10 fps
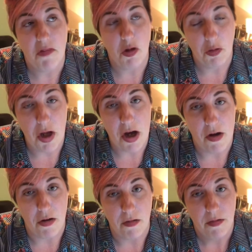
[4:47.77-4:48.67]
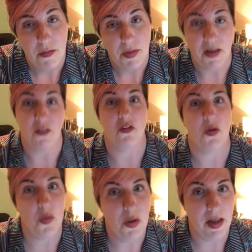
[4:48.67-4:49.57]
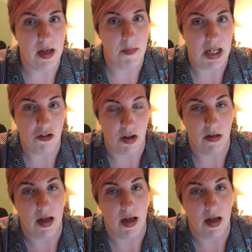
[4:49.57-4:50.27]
you'll know because there's a cool animation.